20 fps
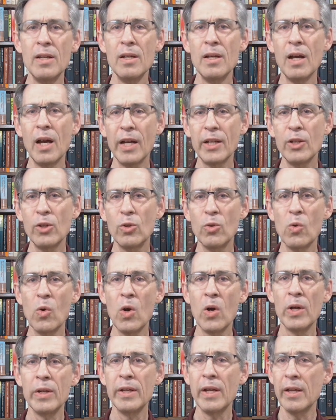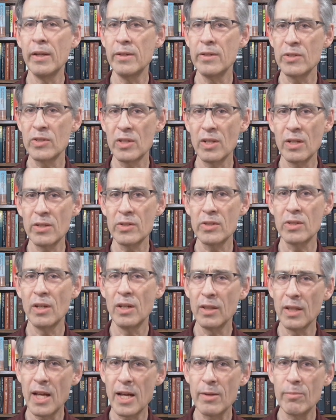I could go on and discuss a
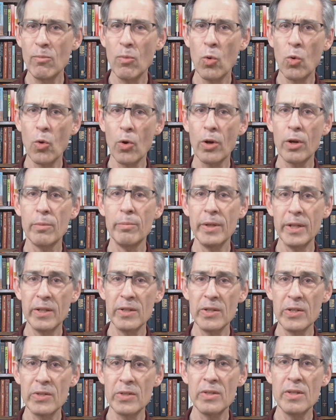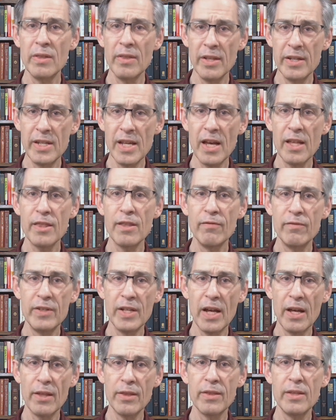lot more because The Death of
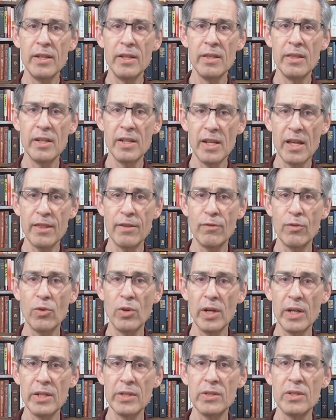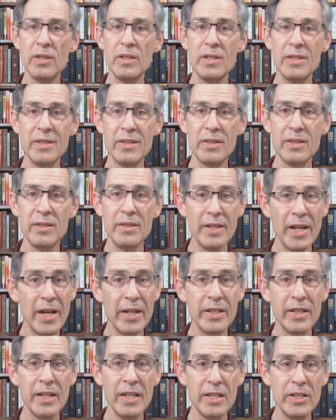Death in the Death of Christ is not
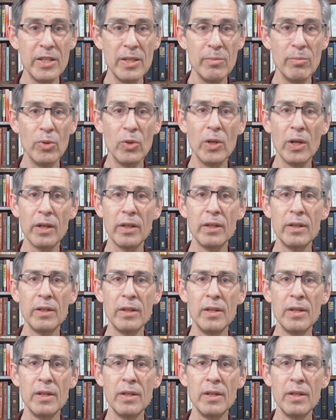an easy book.